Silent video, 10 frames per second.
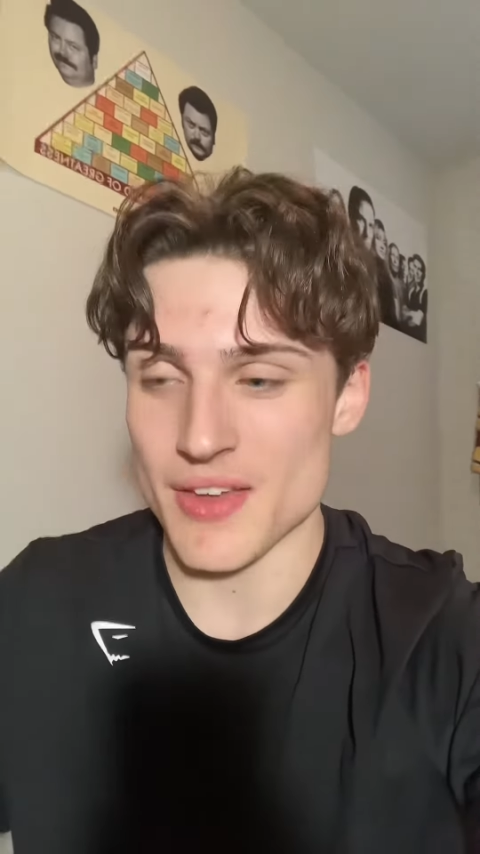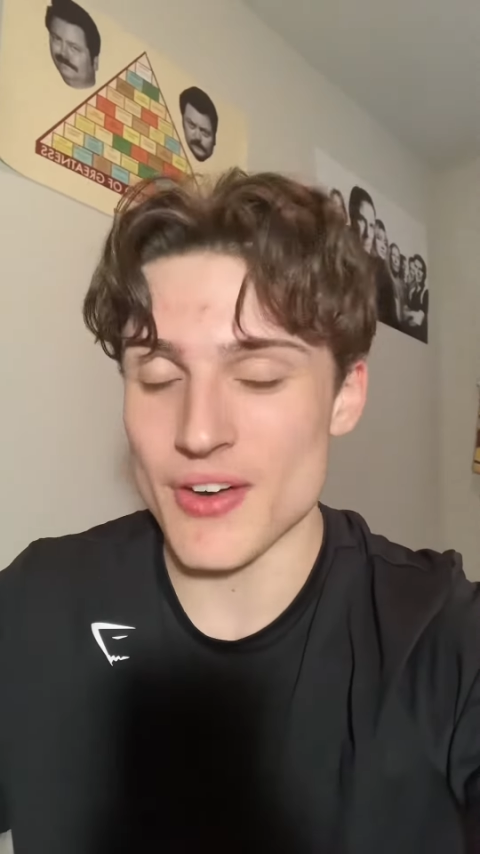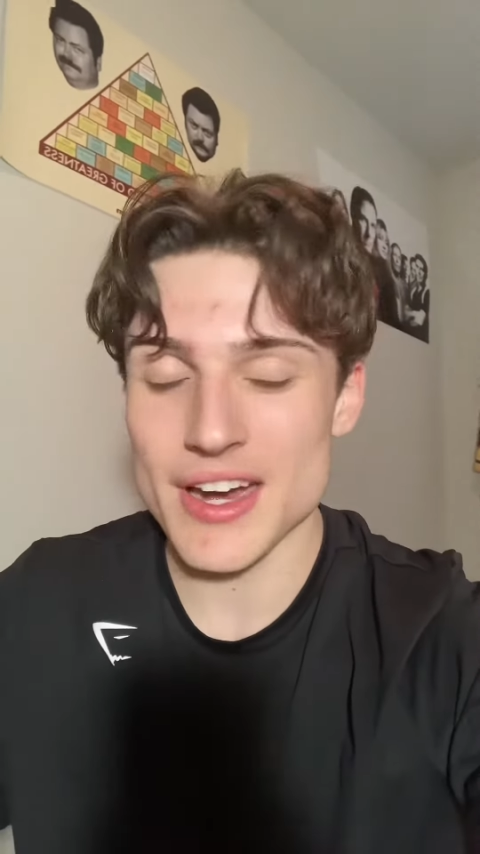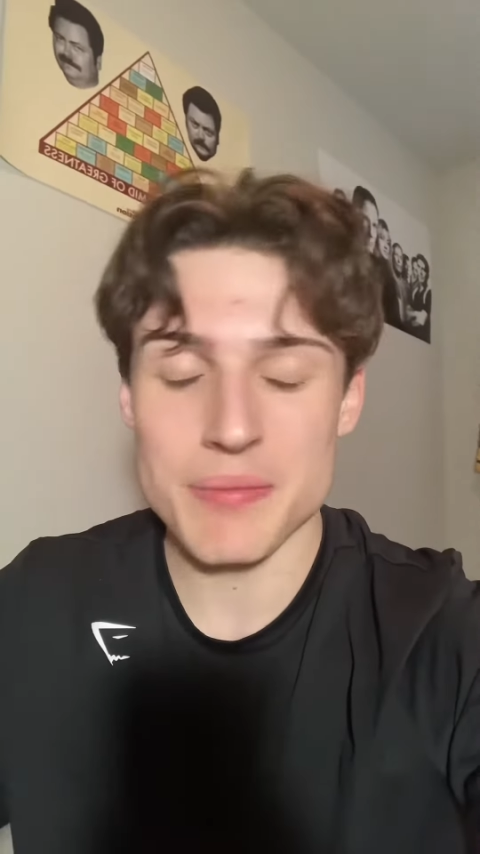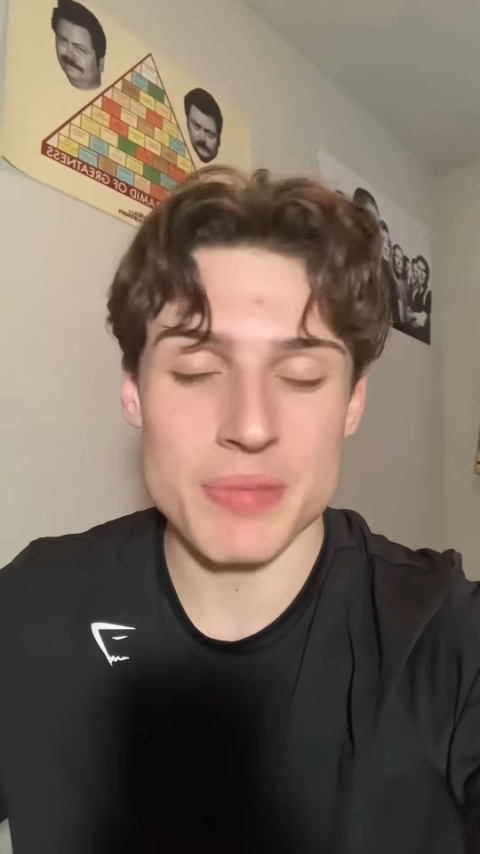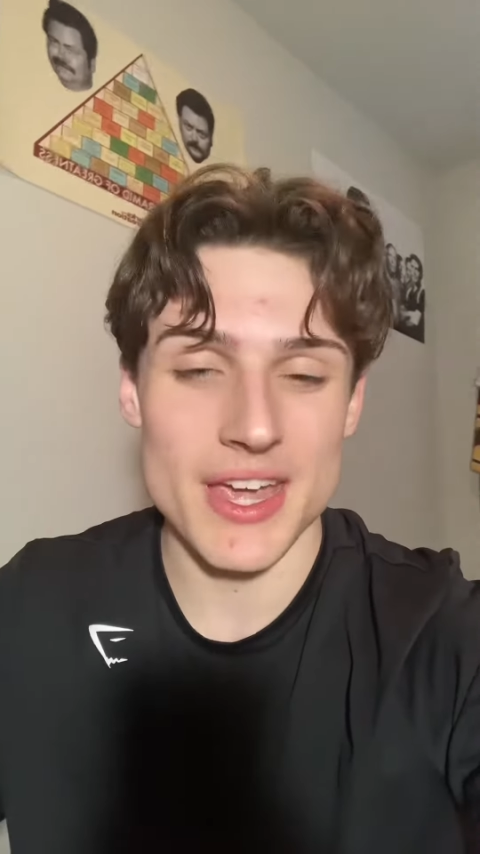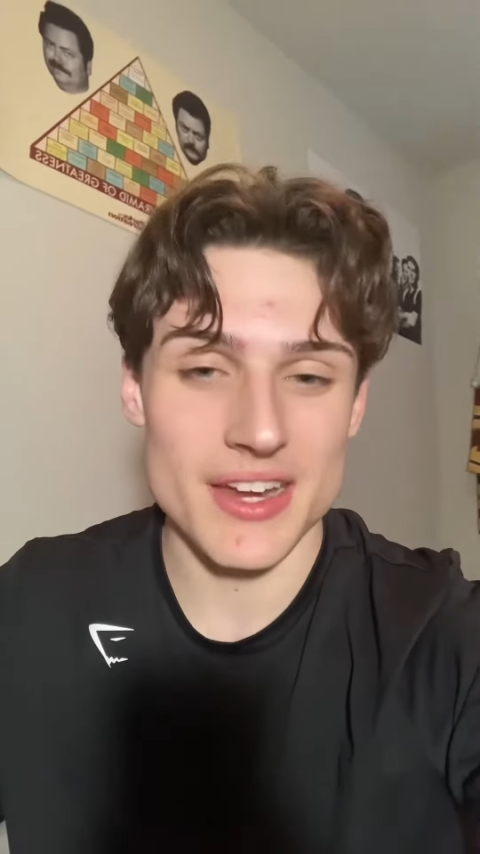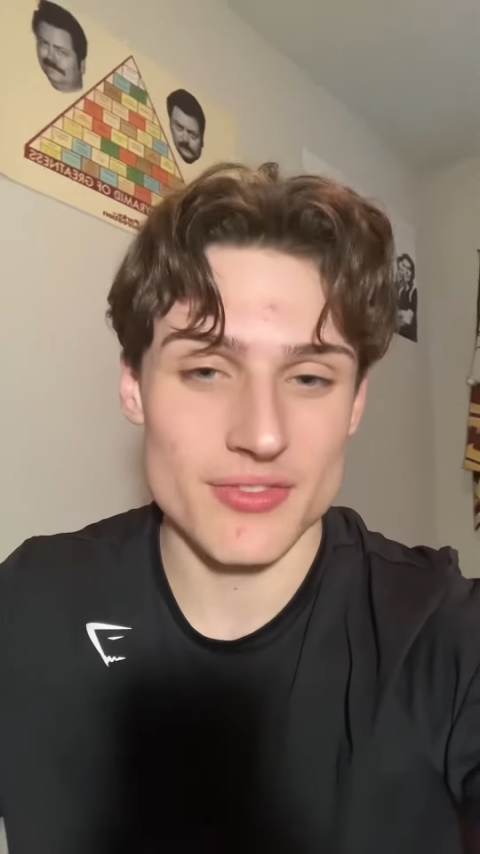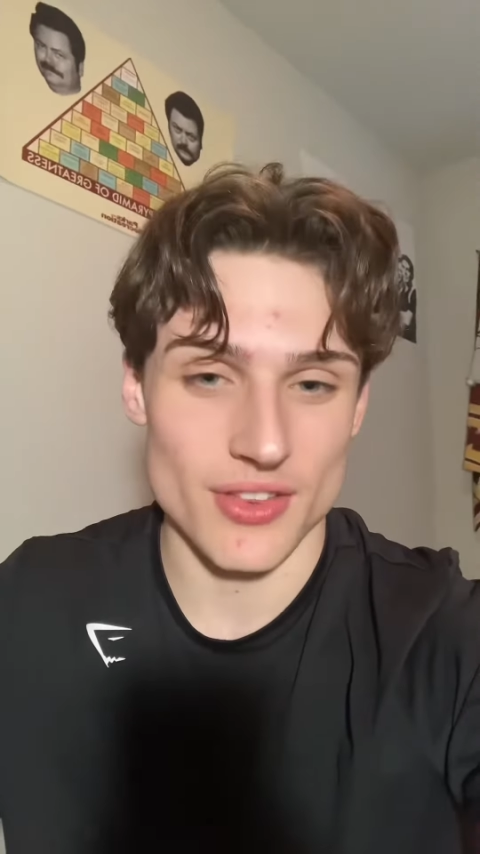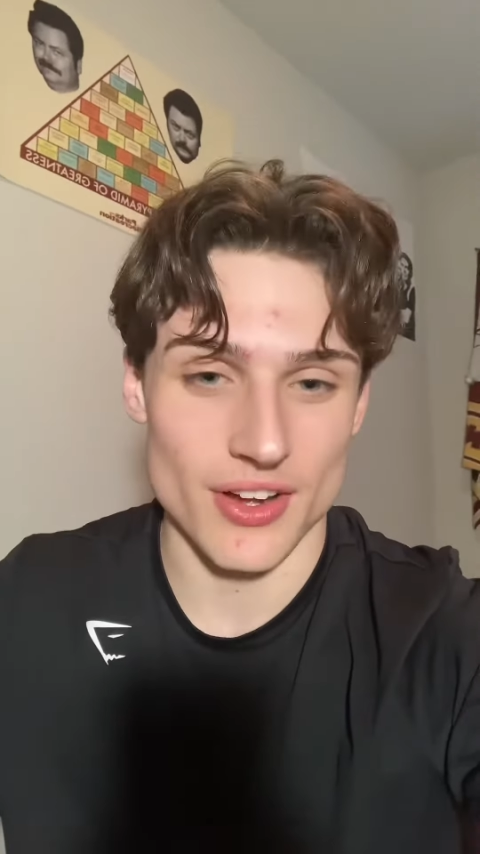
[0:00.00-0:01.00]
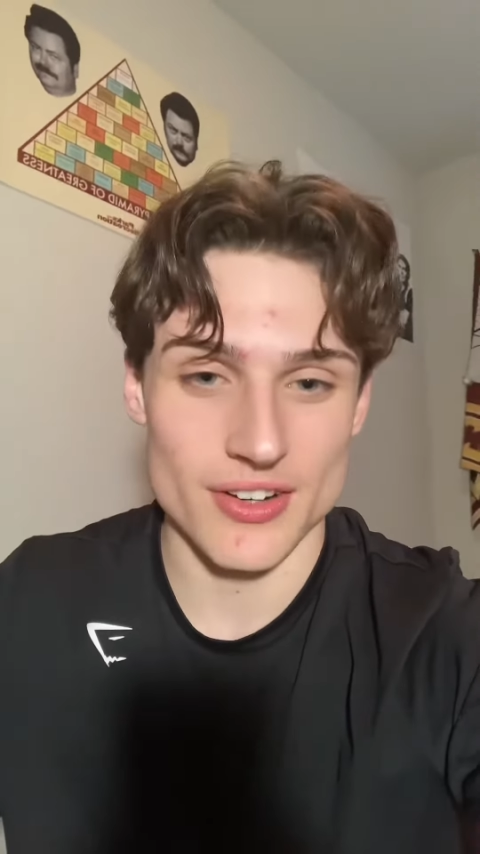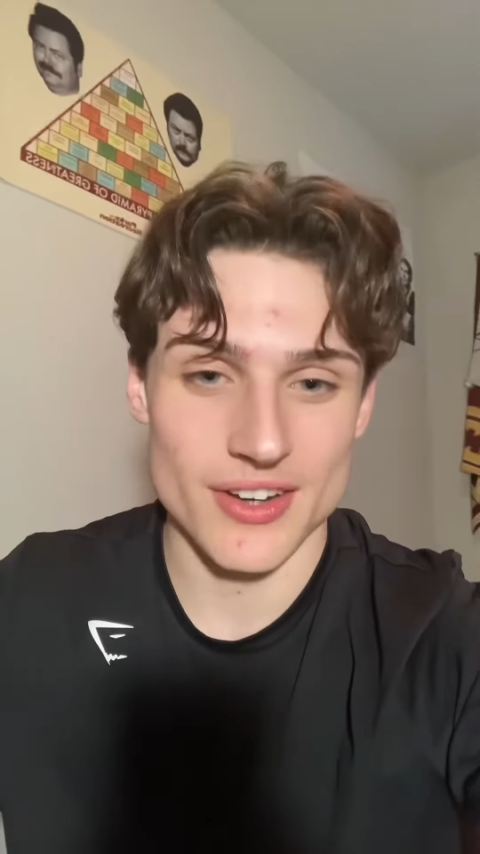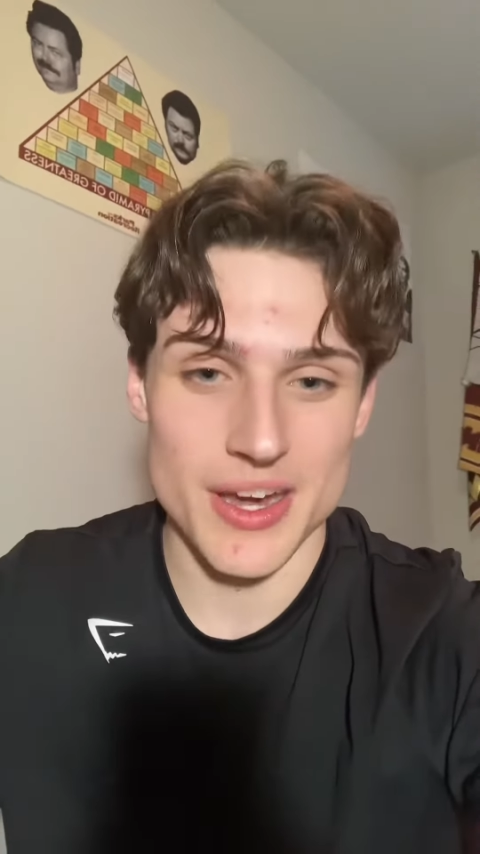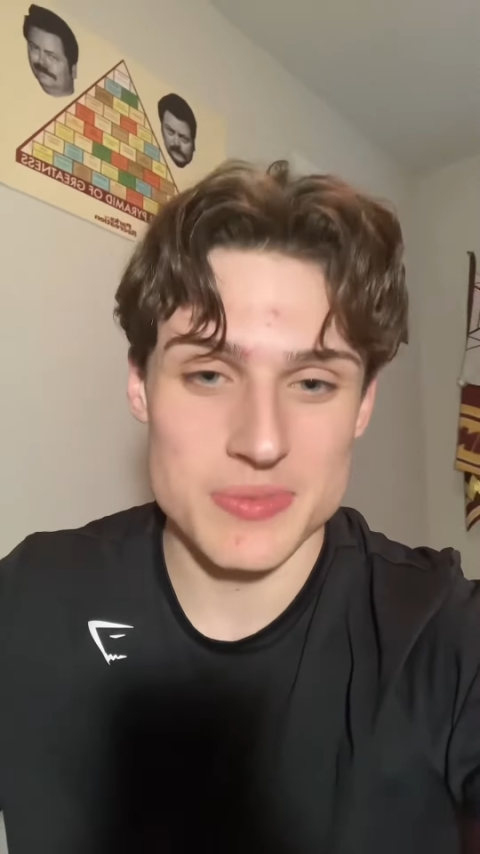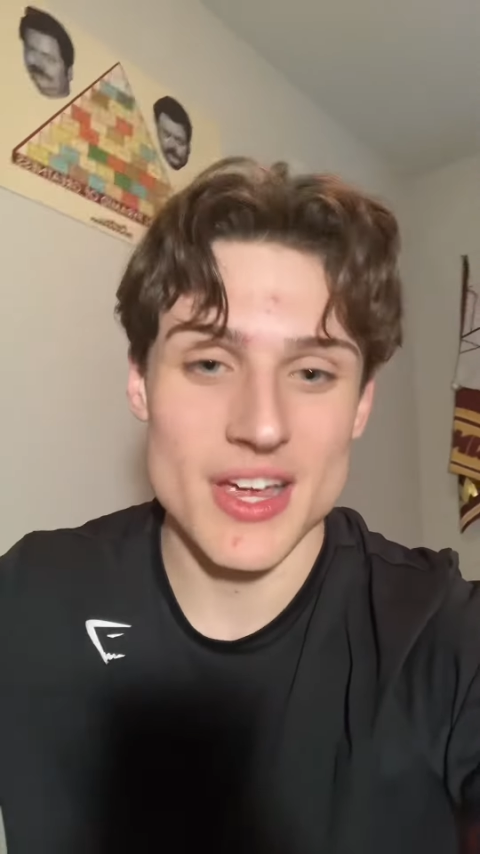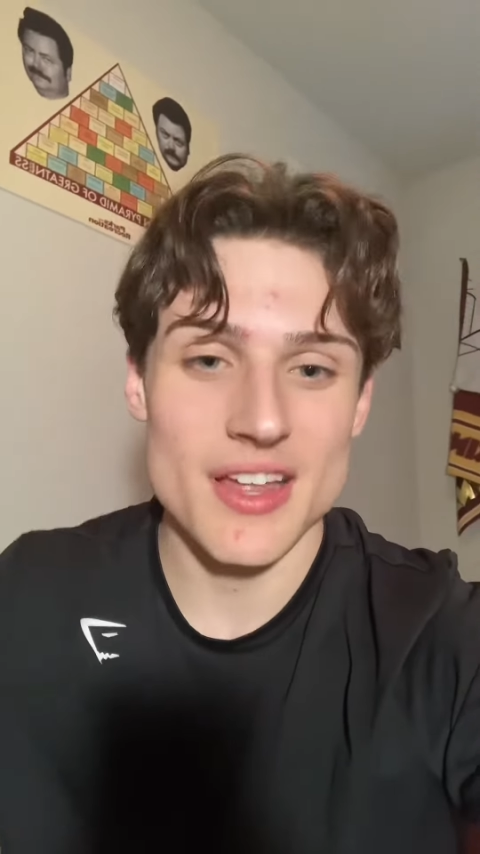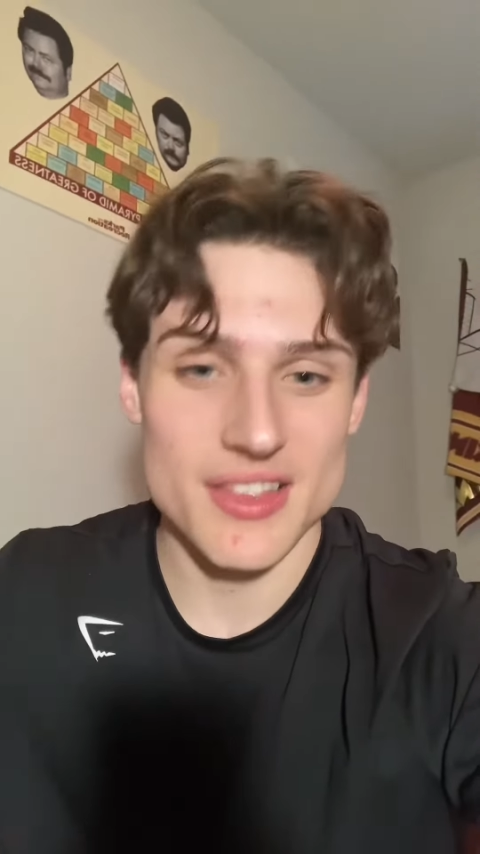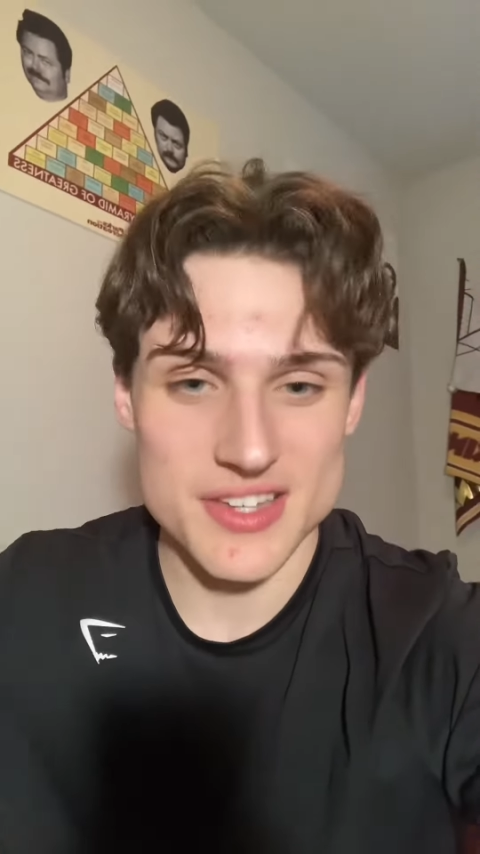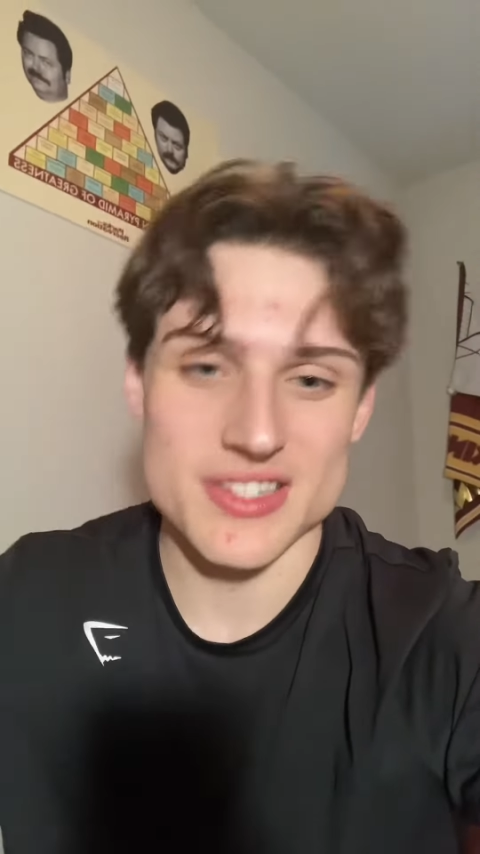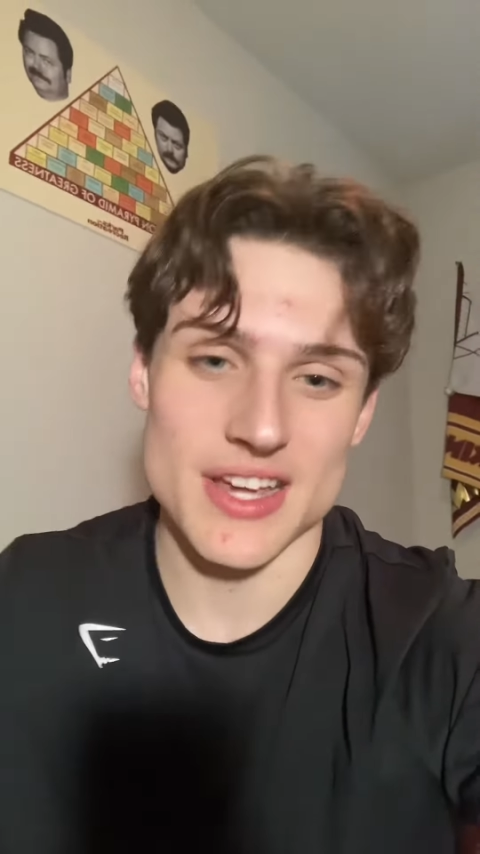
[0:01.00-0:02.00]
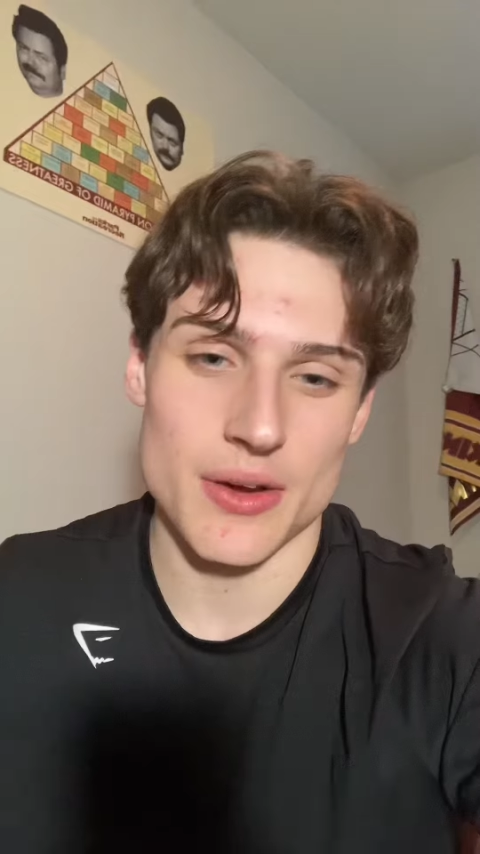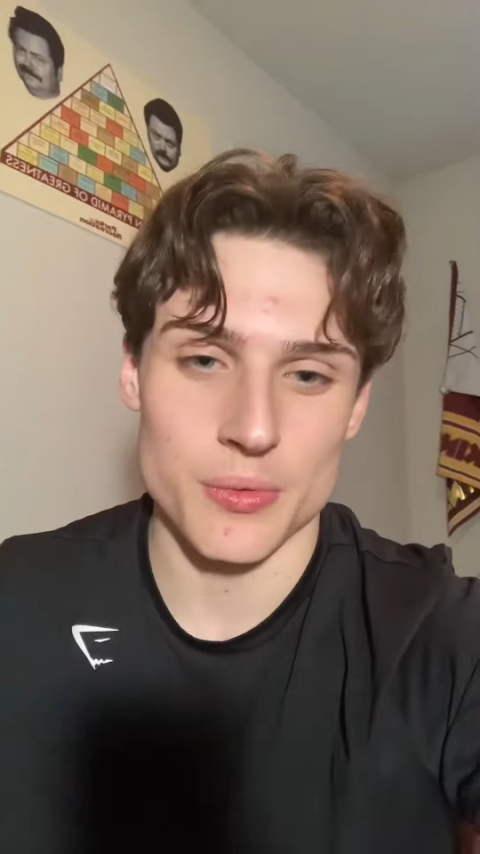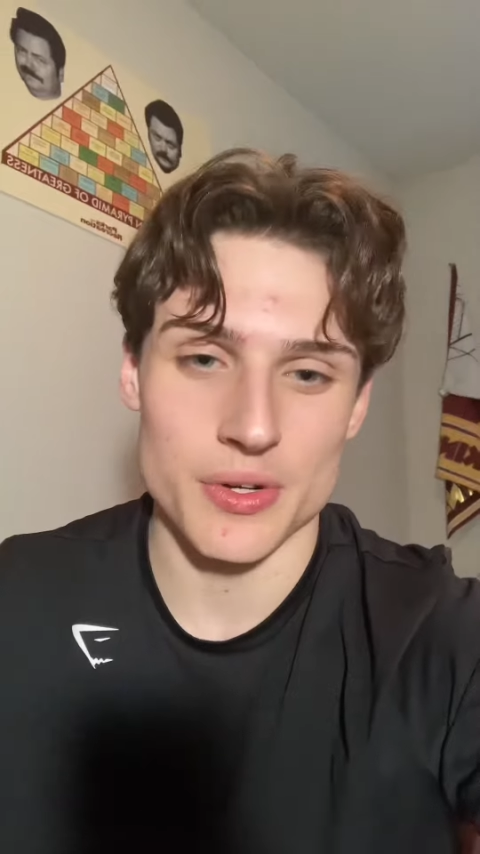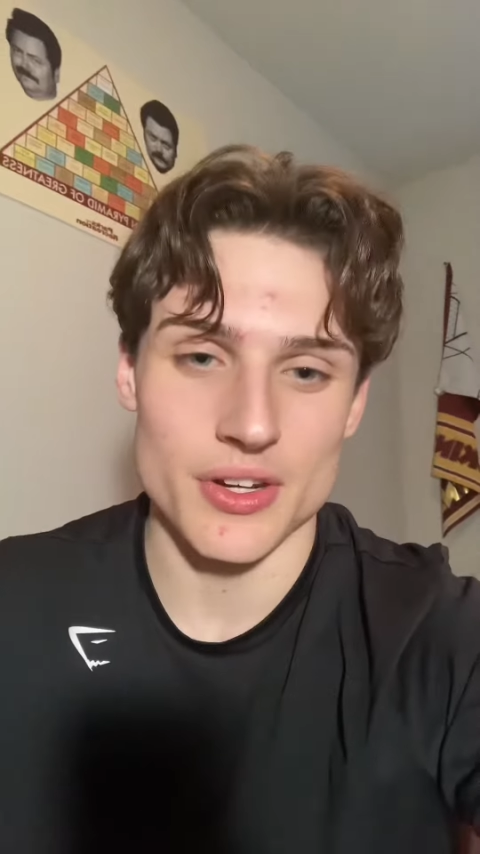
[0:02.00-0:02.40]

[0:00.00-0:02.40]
If I got picked for the Hunger Games, this is how it would